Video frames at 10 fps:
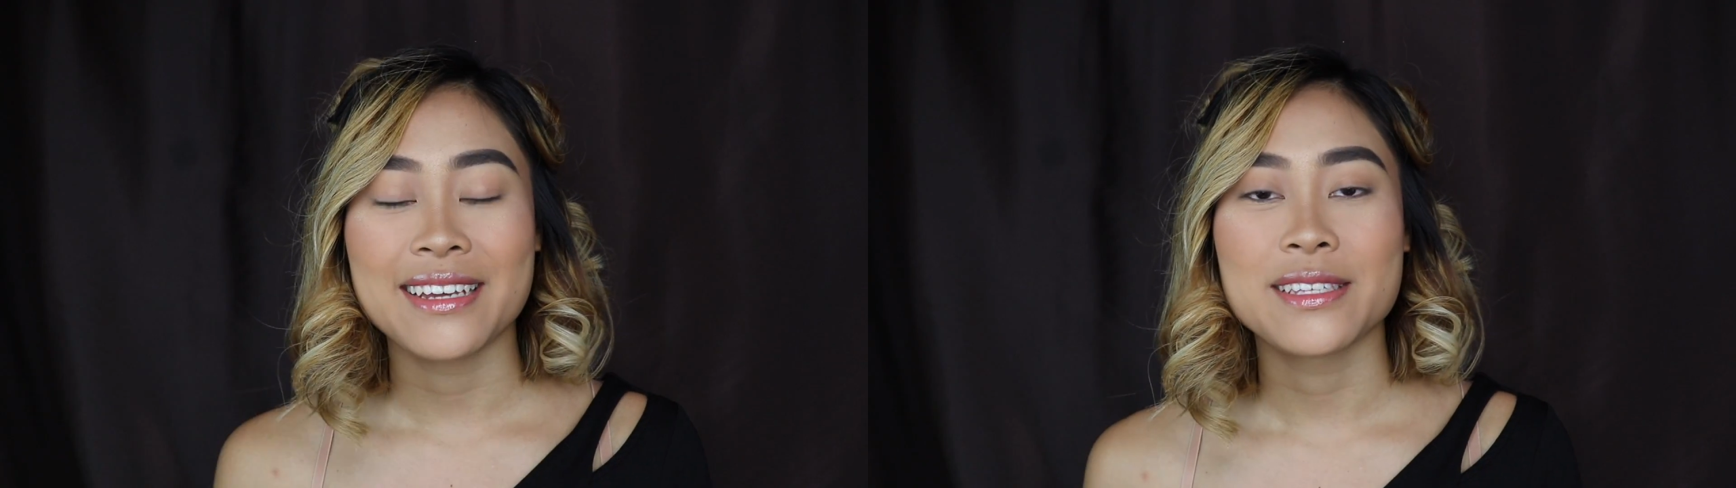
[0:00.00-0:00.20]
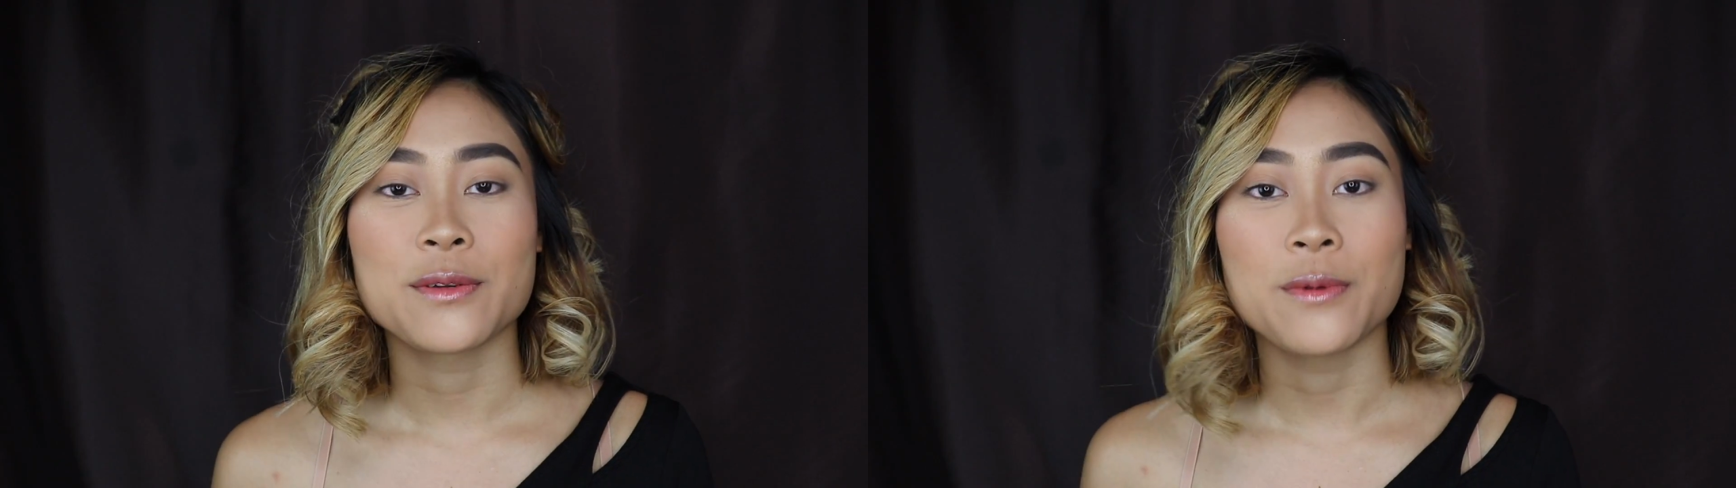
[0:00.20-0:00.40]

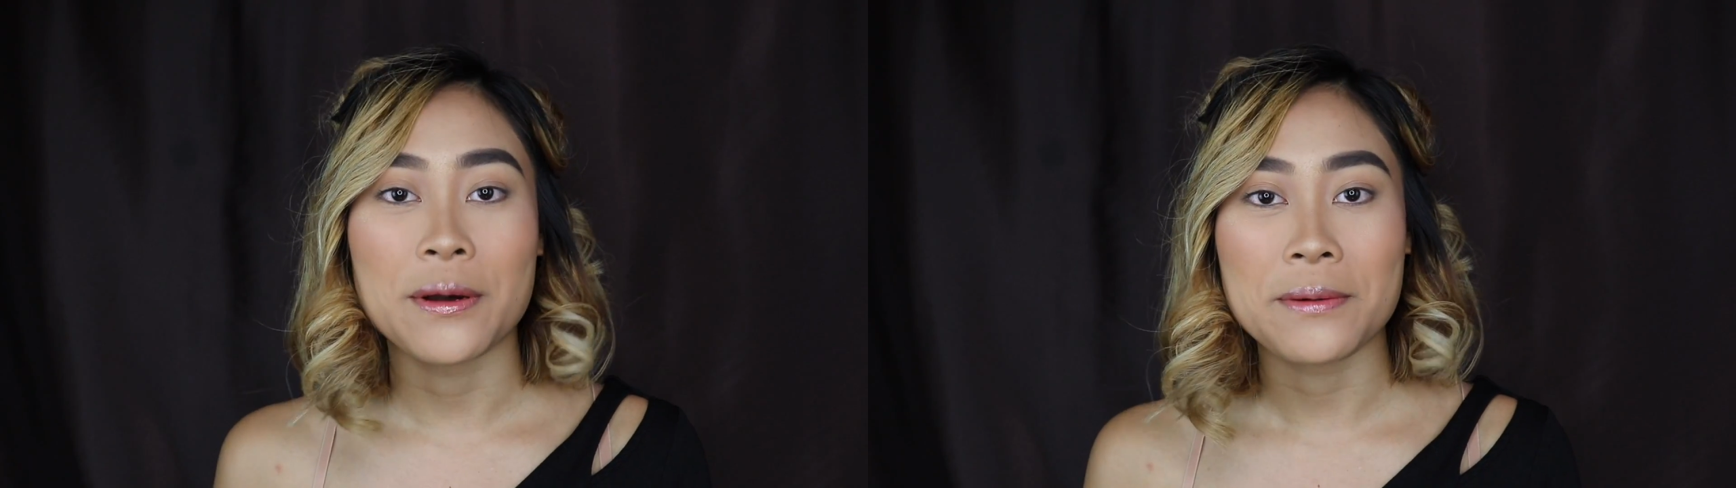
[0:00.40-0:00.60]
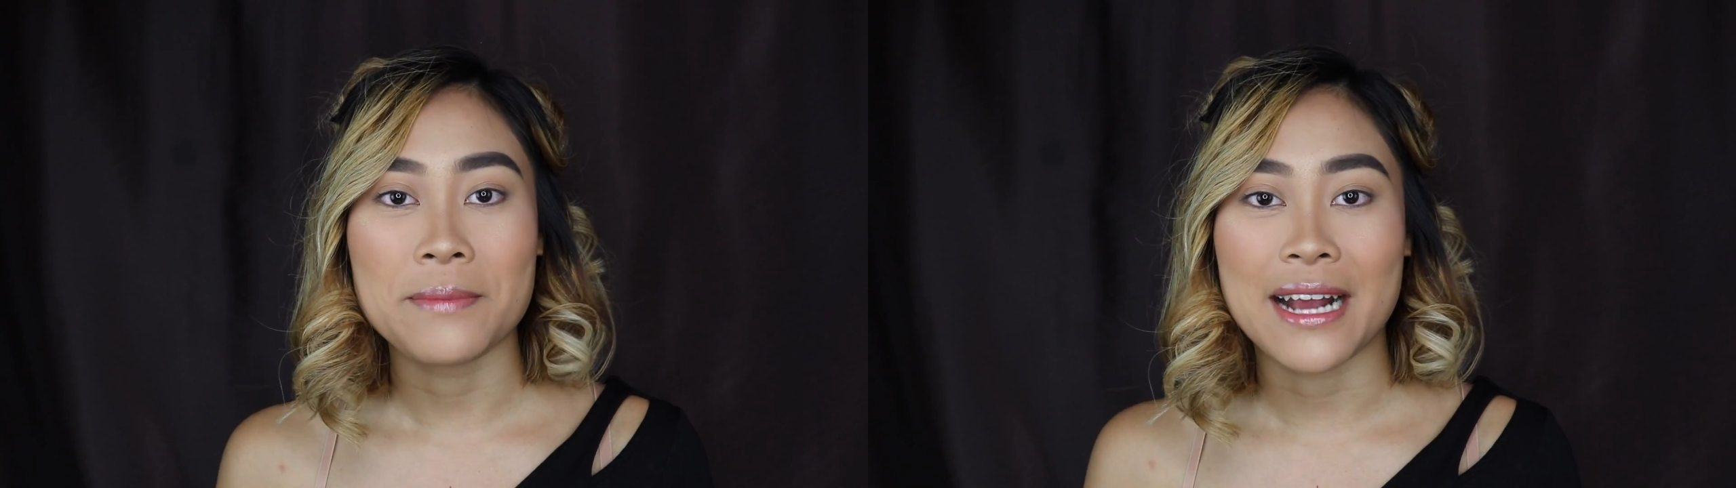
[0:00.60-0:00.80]
guys,
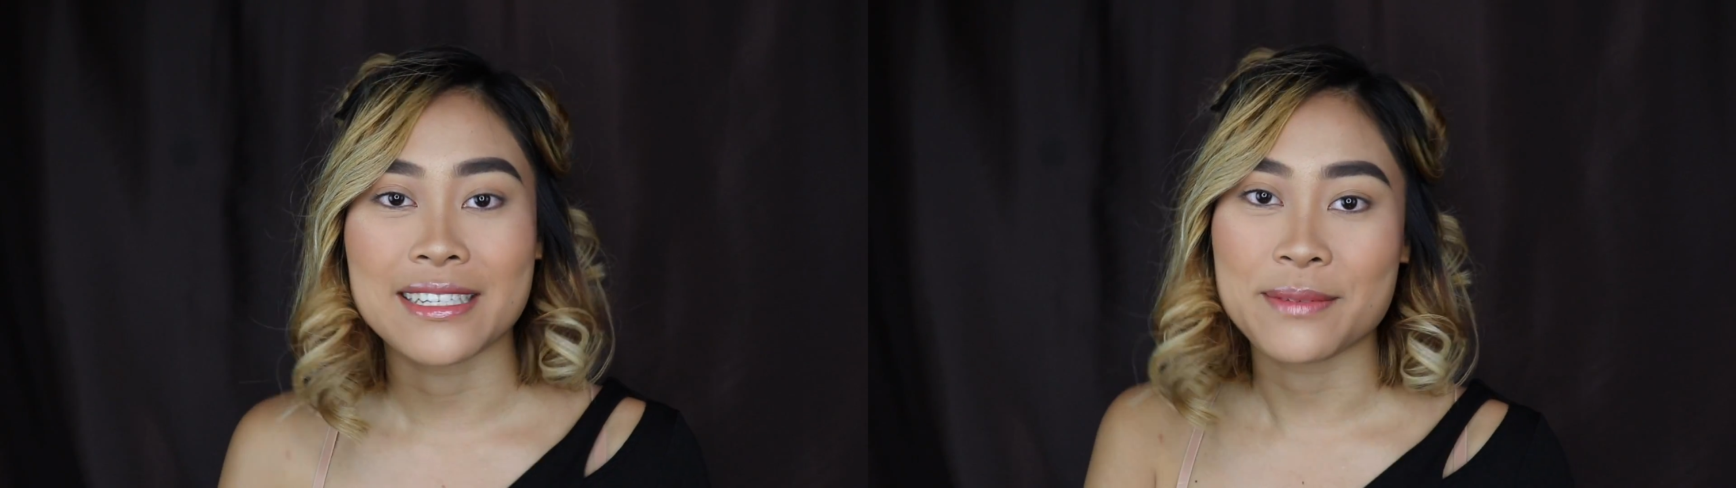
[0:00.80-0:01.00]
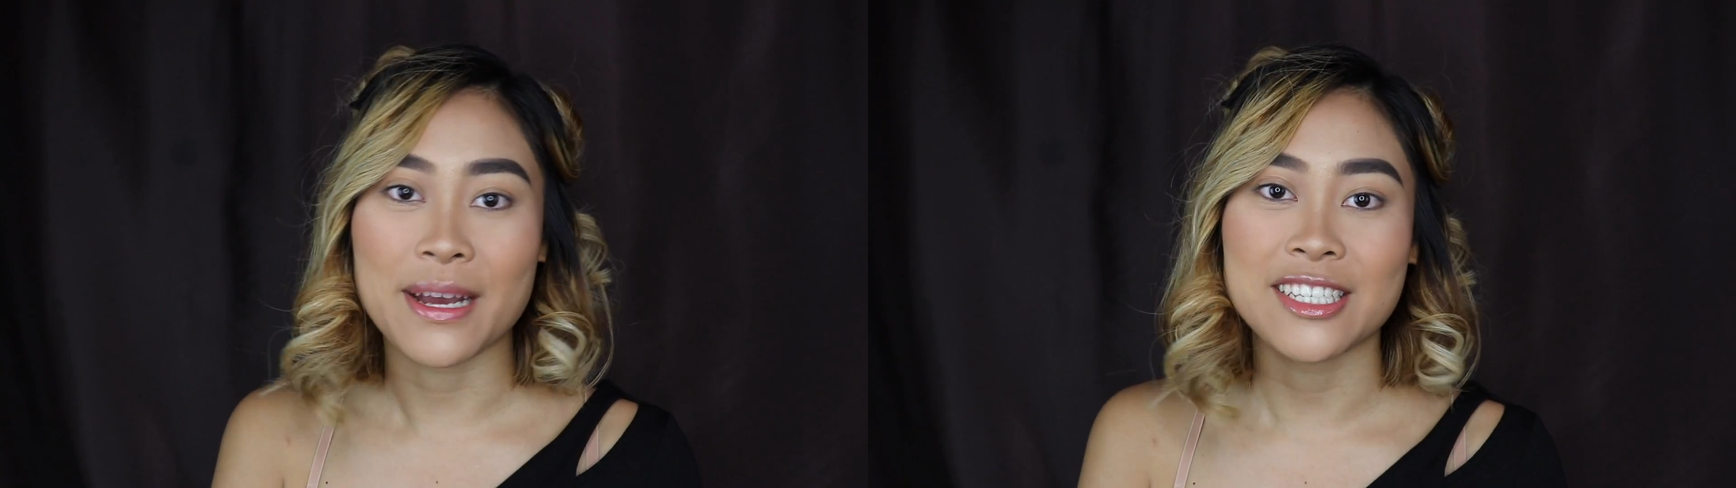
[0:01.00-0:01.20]
welcome back
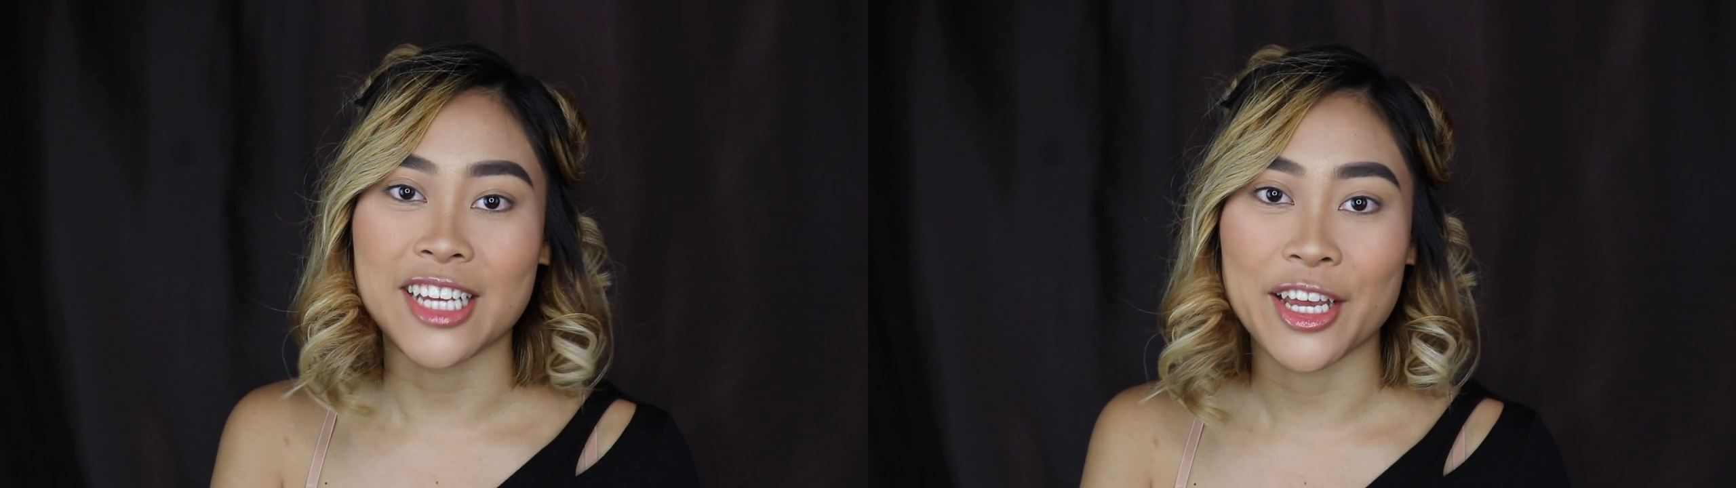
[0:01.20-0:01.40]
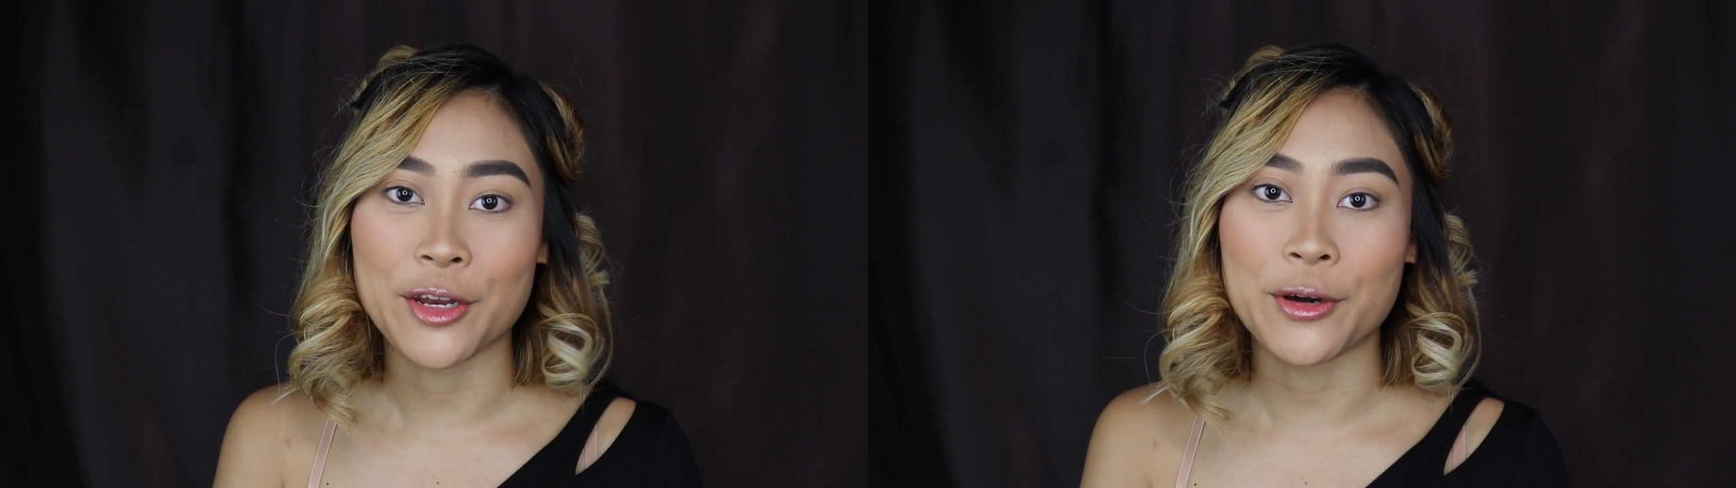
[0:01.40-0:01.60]
to my
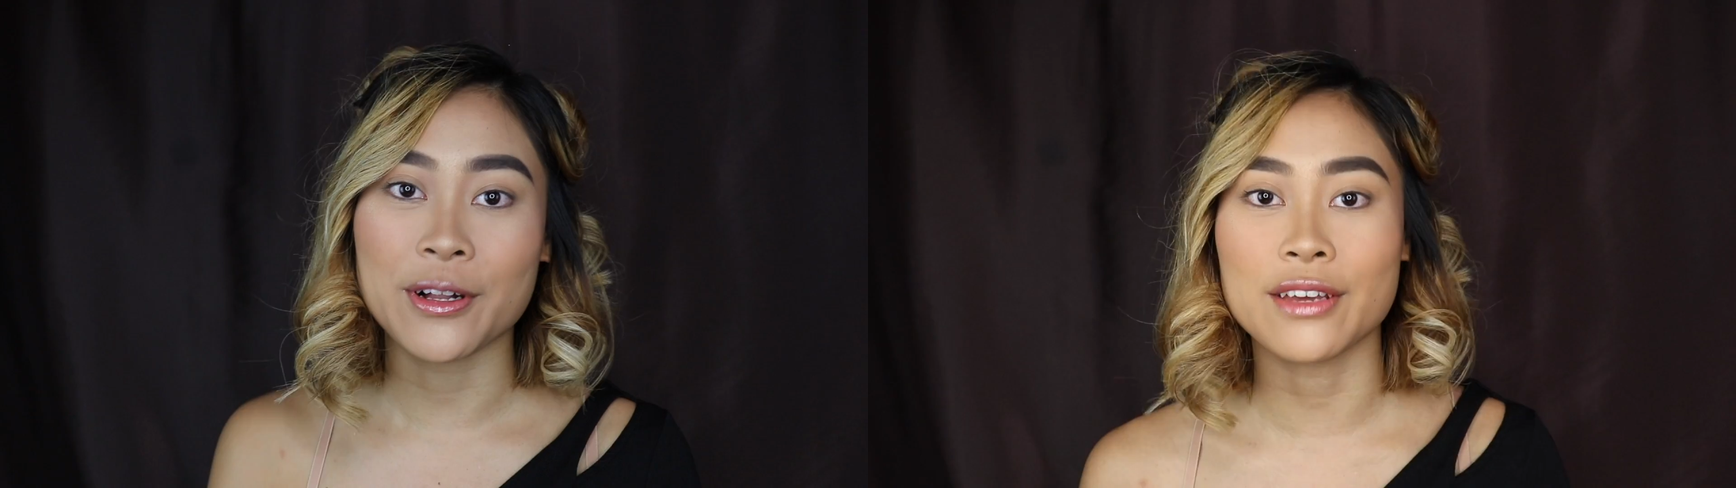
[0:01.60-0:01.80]
channel.